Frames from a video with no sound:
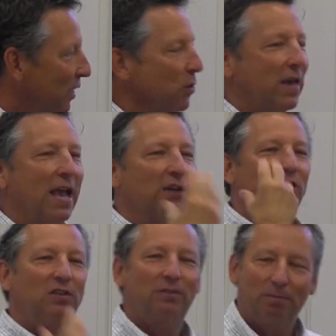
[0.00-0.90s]
You can't
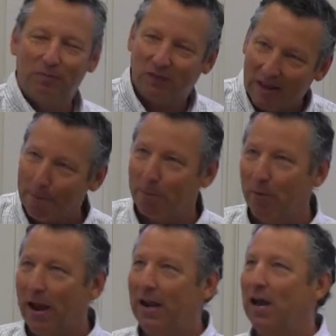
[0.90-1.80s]

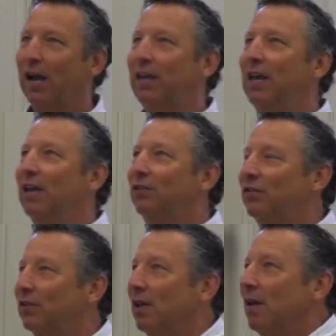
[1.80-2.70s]
separate a
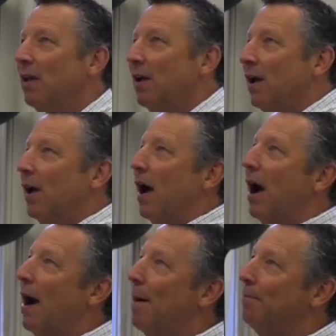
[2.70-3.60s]
kid's
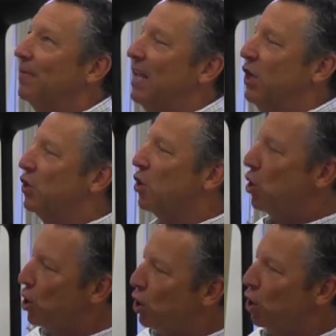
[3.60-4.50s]
uh,
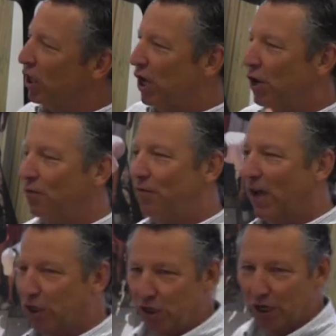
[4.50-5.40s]
internal
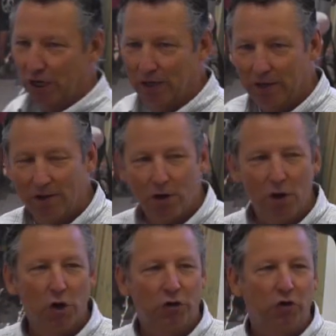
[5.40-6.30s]
conviction
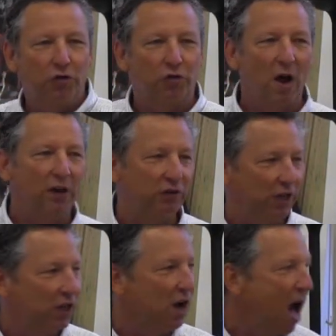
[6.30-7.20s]
to trust
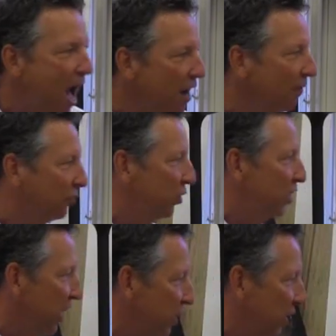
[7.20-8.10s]
the God of
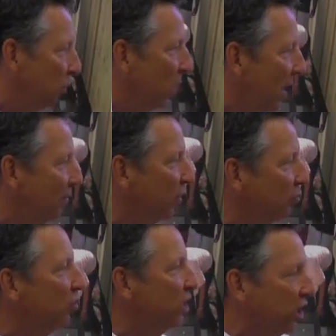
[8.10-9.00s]
tradition, whatever
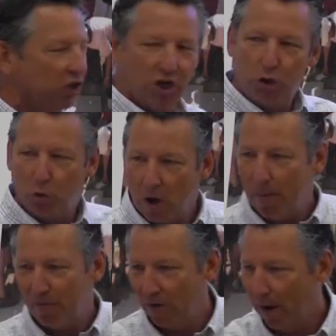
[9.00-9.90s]
tradition you
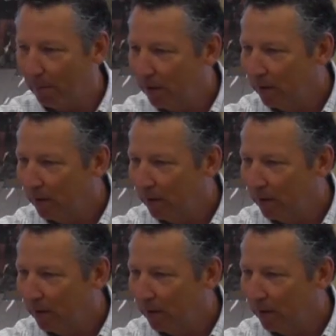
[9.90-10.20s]
come from